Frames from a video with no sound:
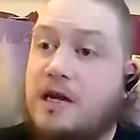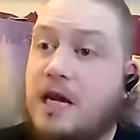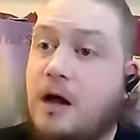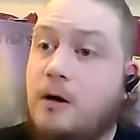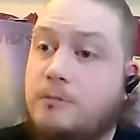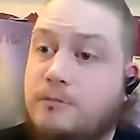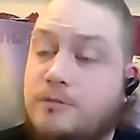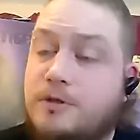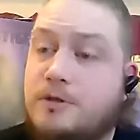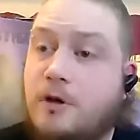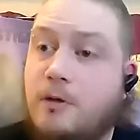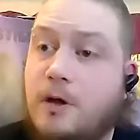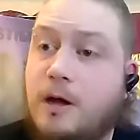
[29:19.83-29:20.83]
now,
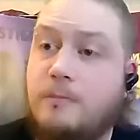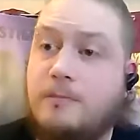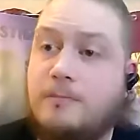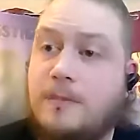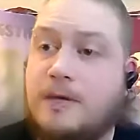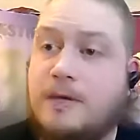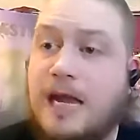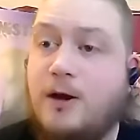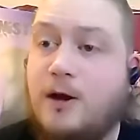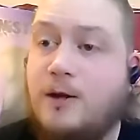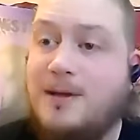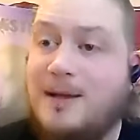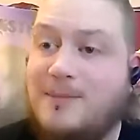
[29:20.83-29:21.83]
so um, I'm getting
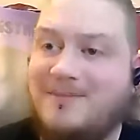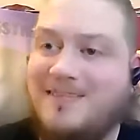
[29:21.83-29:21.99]
on a bit.